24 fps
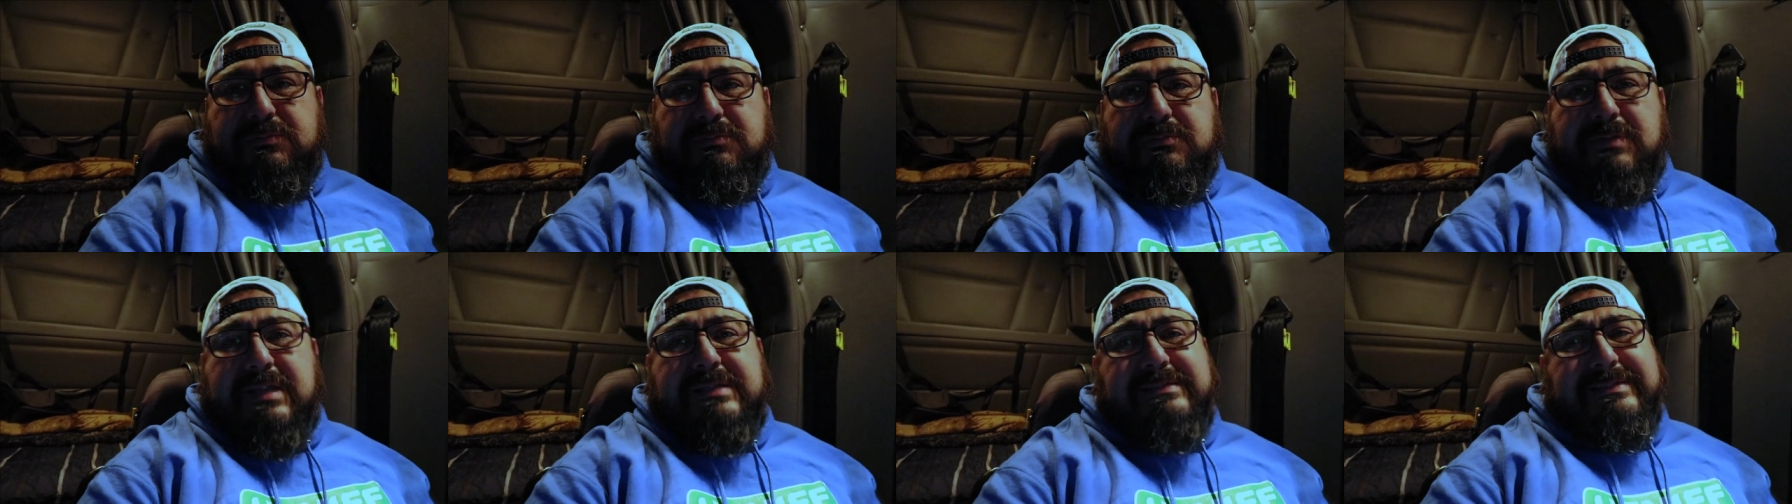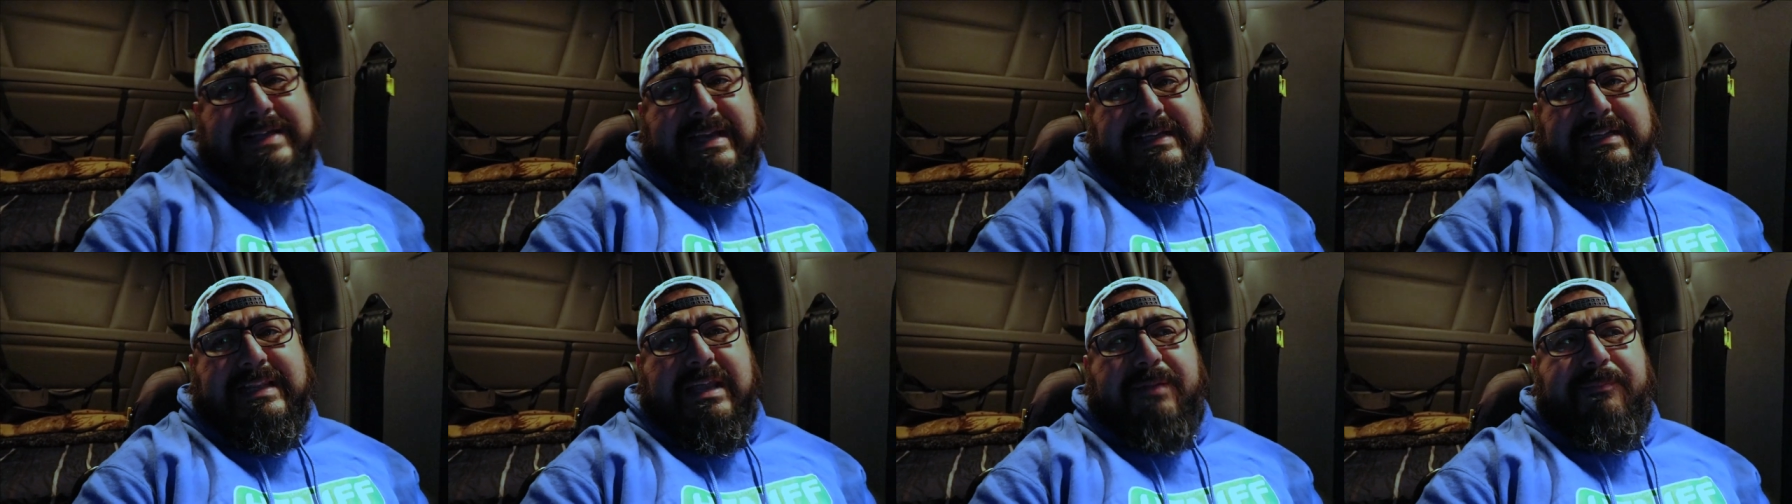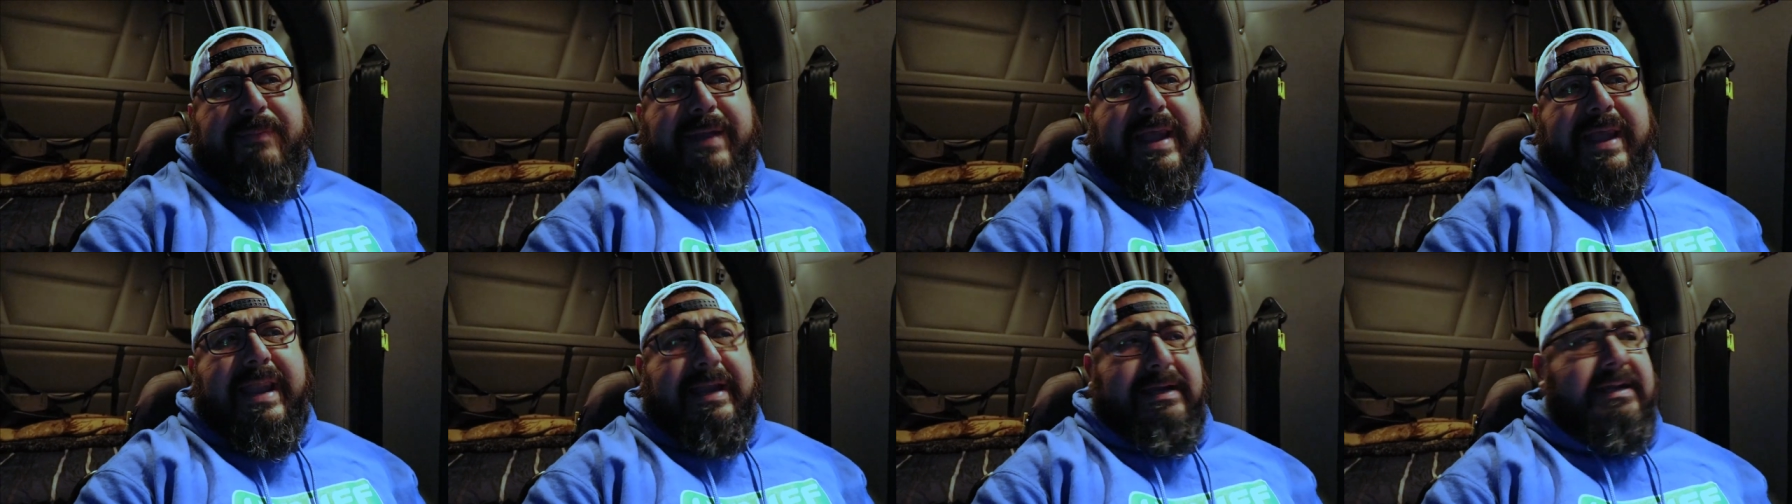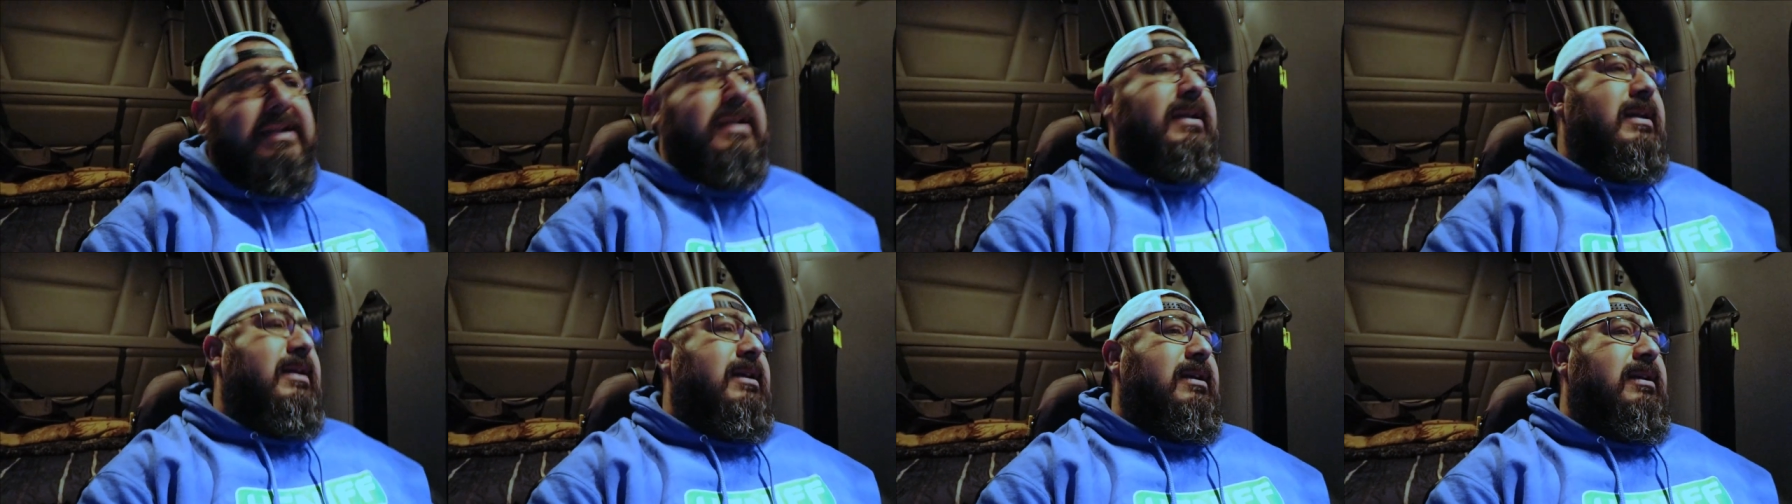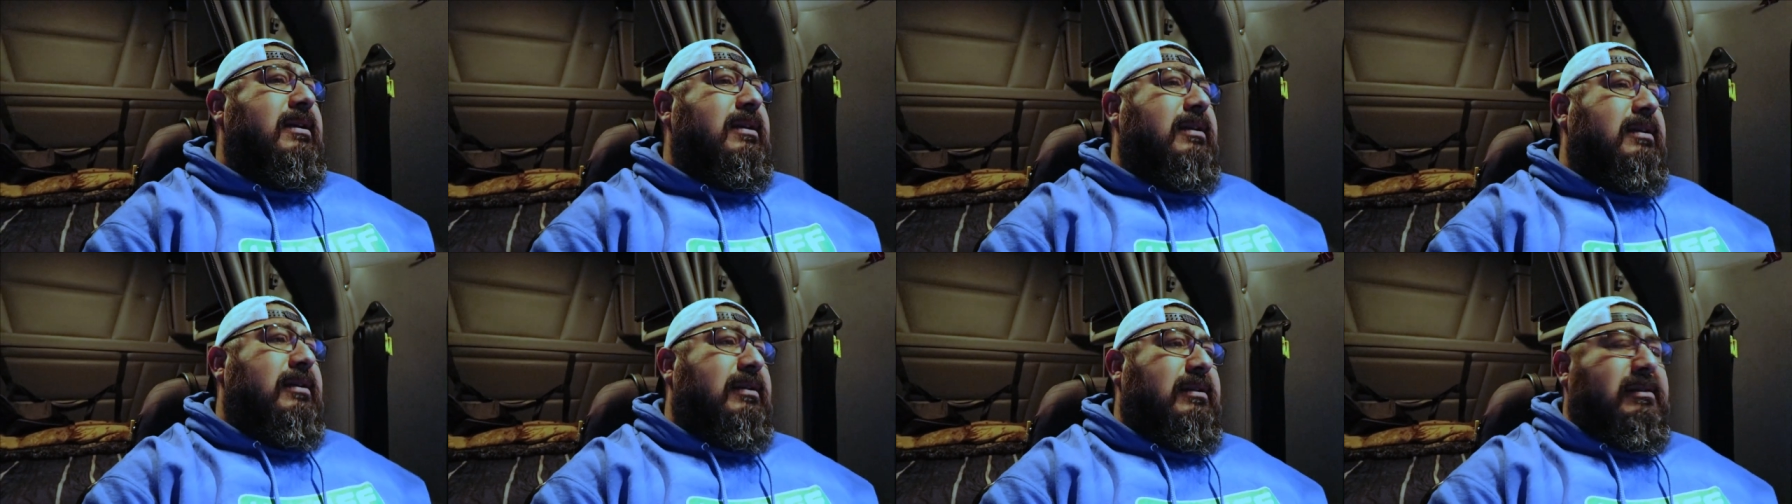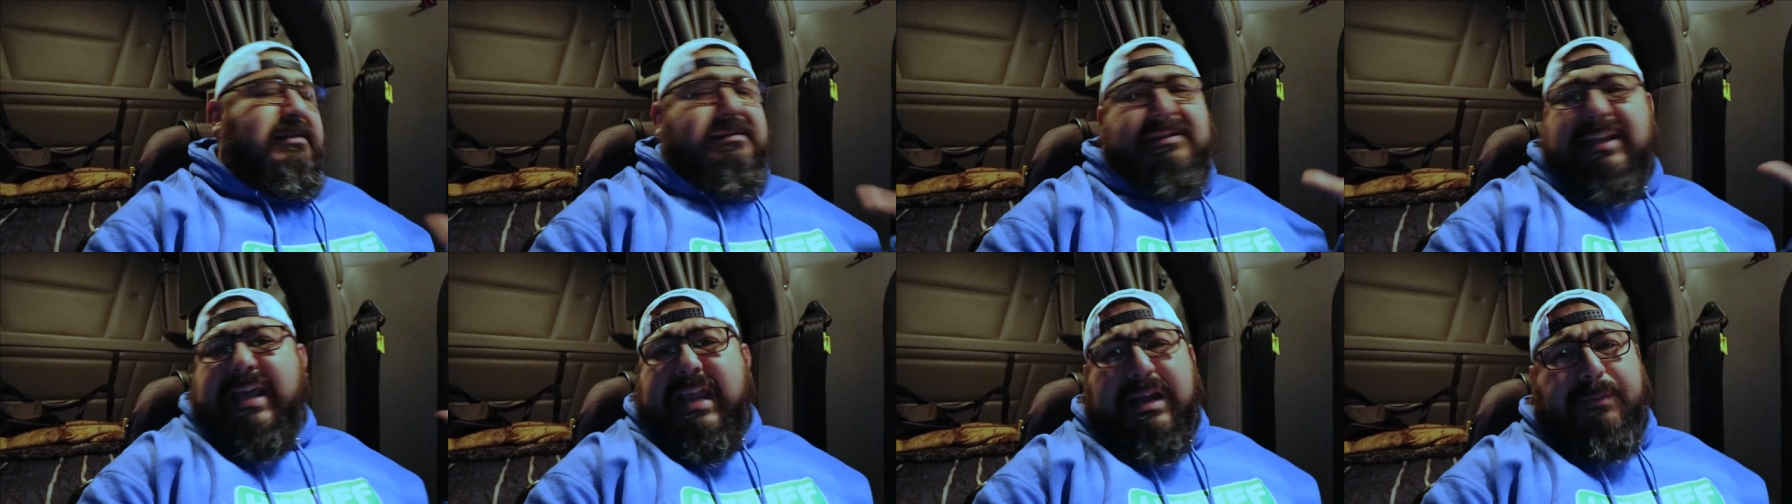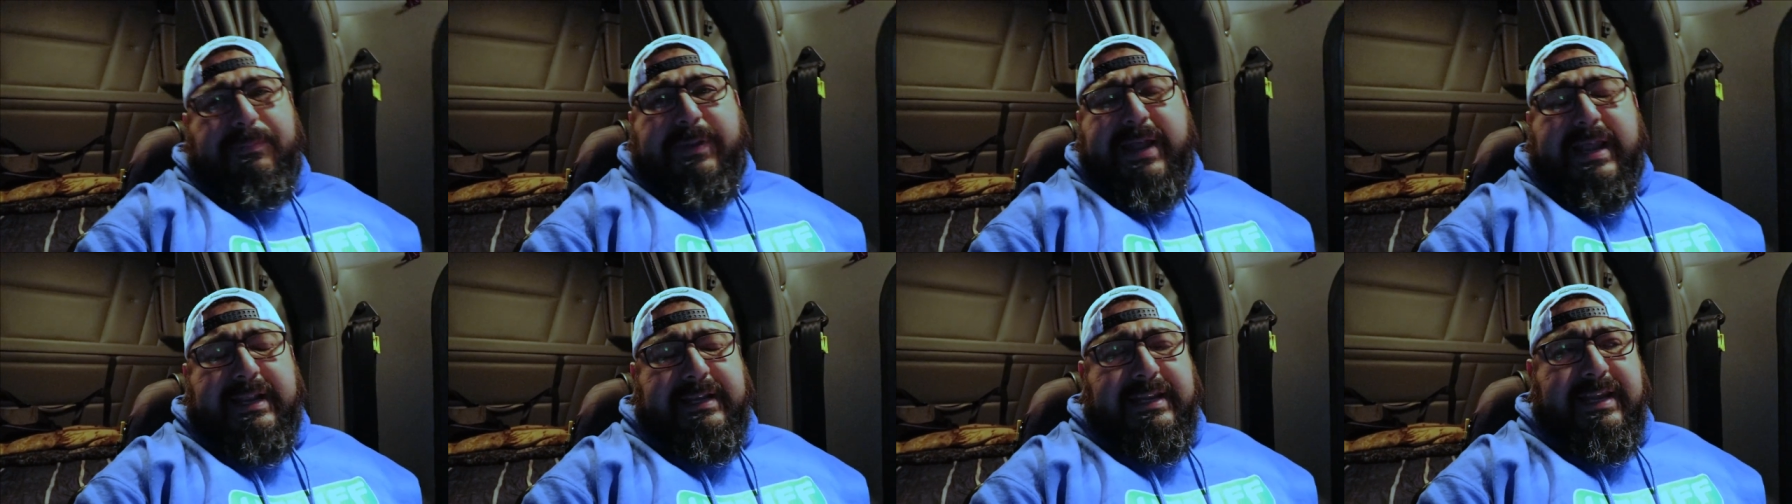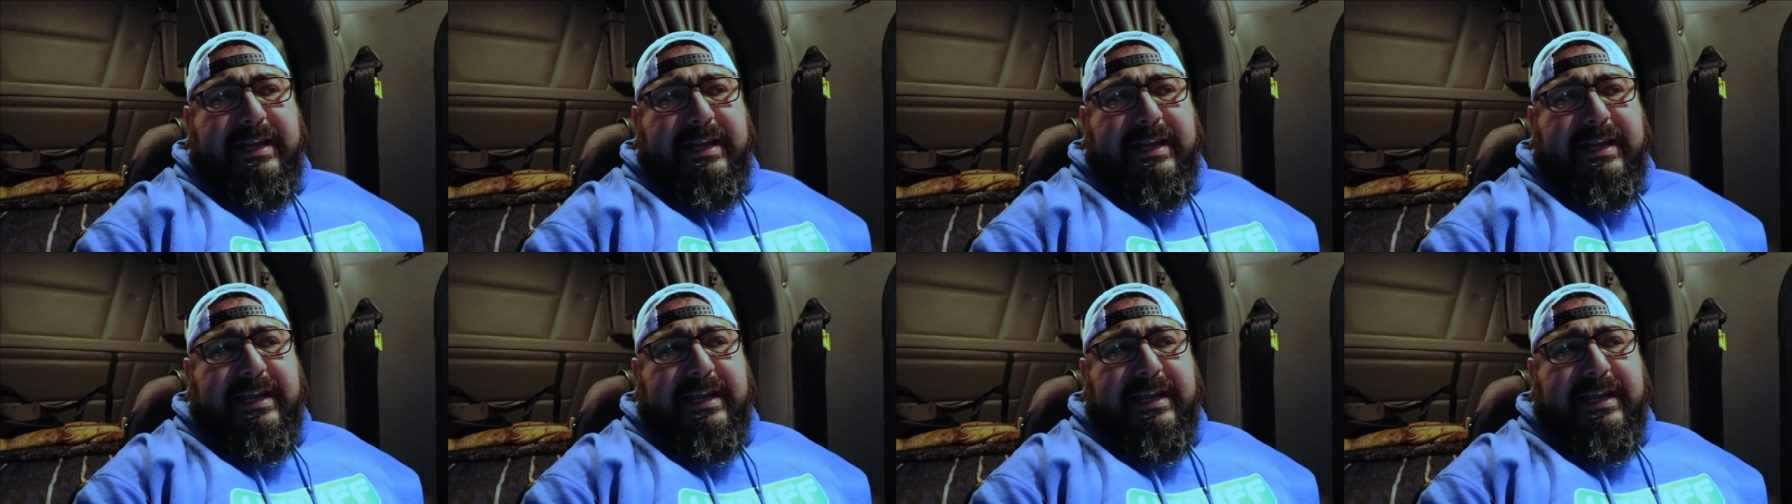Let's take that back not a bad